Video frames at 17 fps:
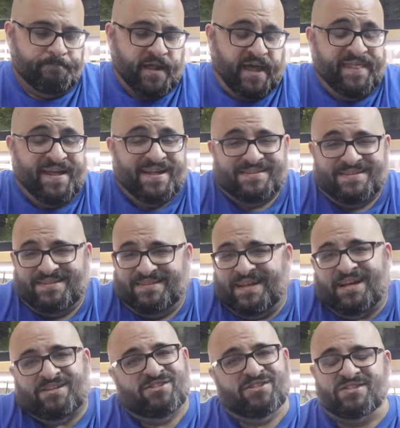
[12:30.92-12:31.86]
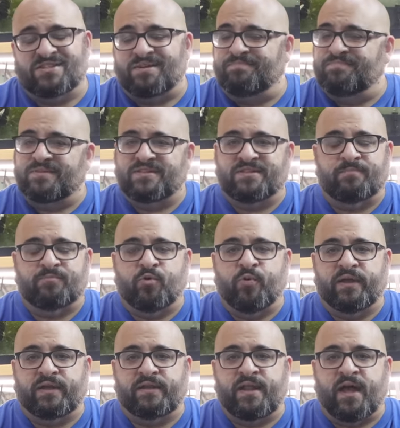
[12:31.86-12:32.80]
And that's just some
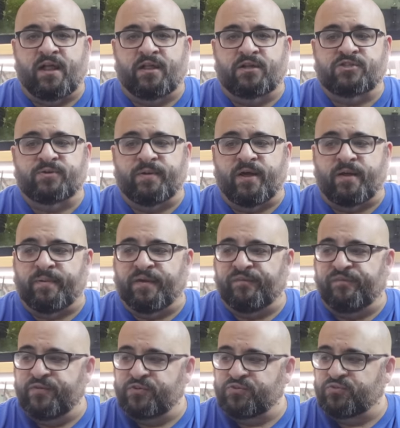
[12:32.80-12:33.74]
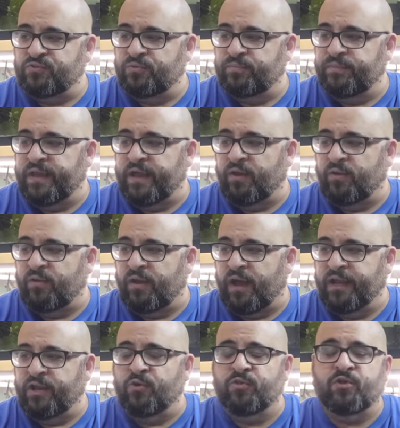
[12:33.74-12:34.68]
quick knowledge about my fish room. Now,
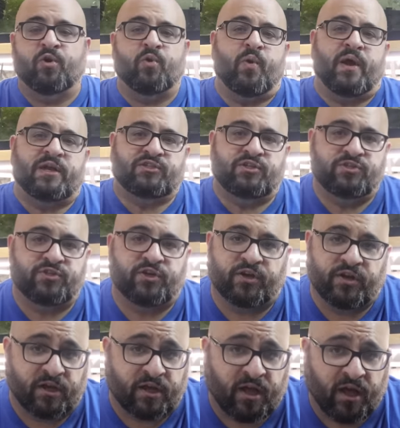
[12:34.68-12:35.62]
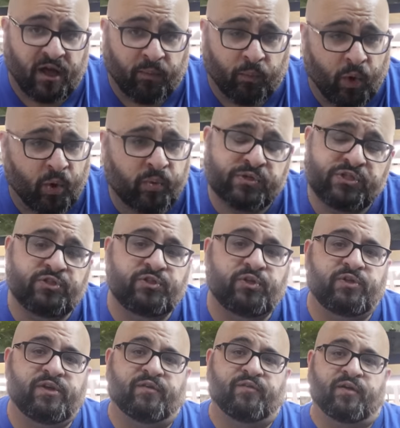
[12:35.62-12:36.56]
I know the questions are gonna come. What would you
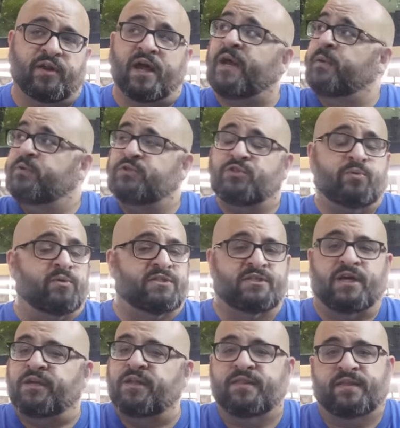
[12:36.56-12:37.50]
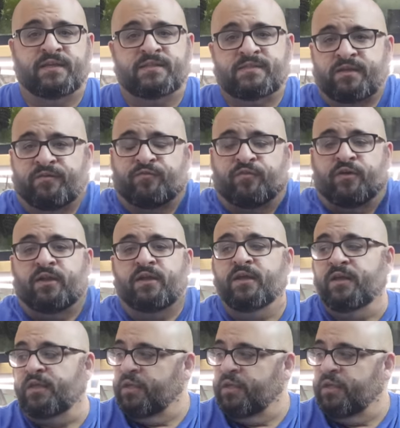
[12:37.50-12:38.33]
do different? I would do a ton of things different.